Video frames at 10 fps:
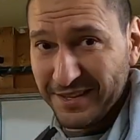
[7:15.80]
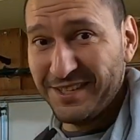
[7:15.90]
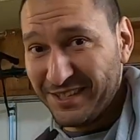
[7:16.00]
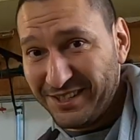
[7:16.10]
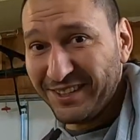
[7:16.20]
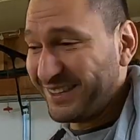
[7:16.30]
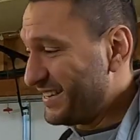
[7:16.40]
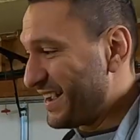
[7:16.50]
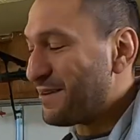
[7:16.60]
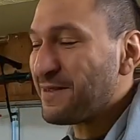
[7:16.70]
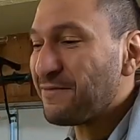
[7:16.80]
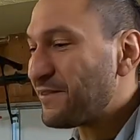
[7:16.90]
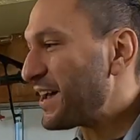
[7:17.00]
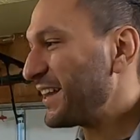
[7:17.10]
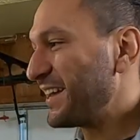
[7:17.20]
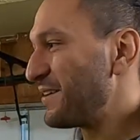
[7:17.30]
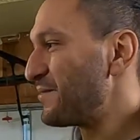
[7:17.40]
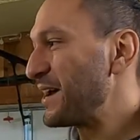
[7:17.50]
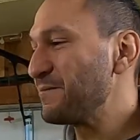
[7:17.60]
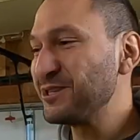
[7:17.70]
It's a good thing I'd be failing
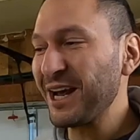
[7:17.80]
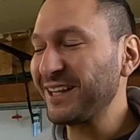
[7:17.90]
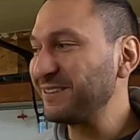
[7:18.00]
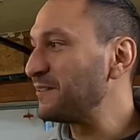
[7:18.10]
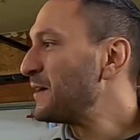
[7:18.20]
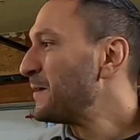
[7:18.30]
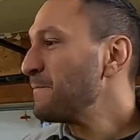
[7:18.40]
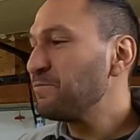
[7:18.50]
at my objective.